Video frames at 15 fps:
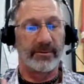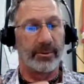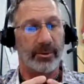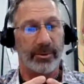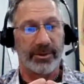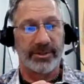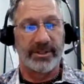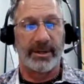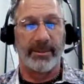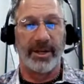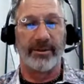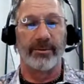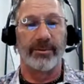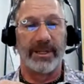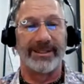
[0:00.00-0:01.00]
or some
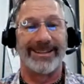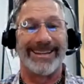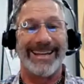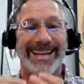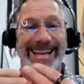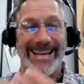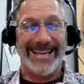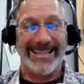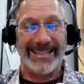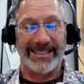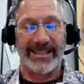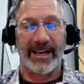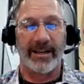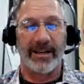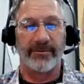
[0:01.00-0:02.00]
other reason
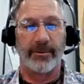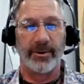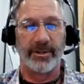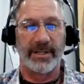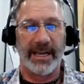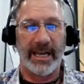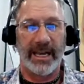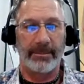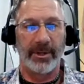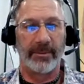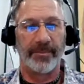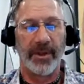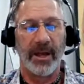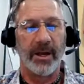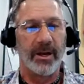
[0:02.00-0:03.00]
inside for it to happen.
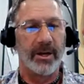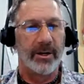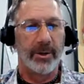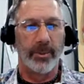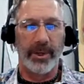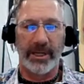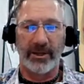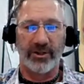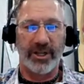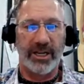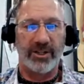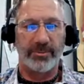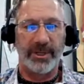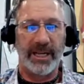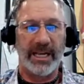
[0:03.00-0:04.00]
We can
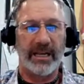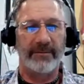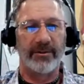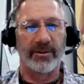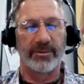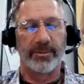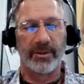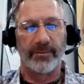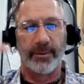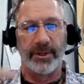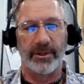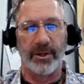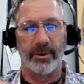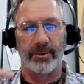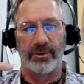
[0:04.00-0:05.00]
change behaviors, but if we
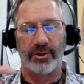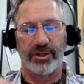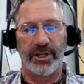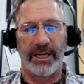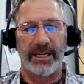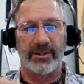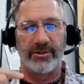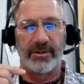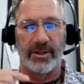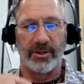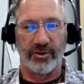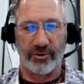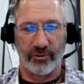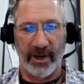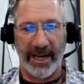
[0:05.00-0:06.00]
don't change the
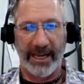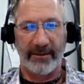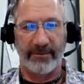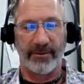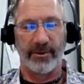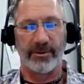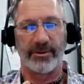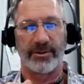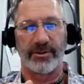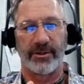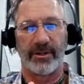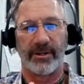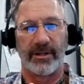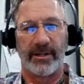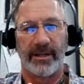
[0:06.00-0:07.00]
drivers
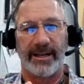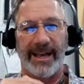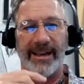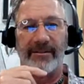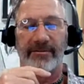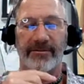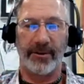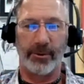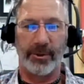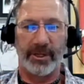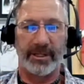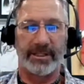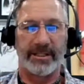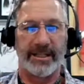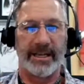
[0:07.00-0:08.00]
and
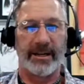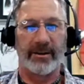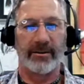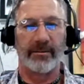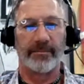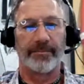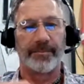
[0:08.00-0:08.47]
focus there,